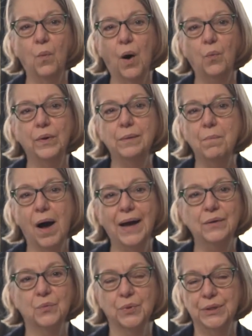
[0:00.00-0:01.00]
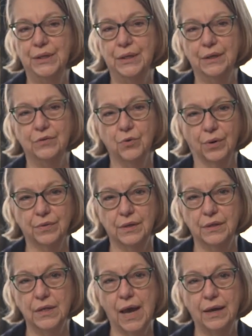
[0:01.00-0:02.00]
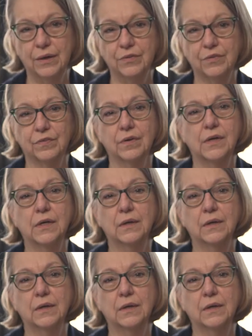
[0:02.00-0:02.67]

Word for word: what we might read in Dorothy Day's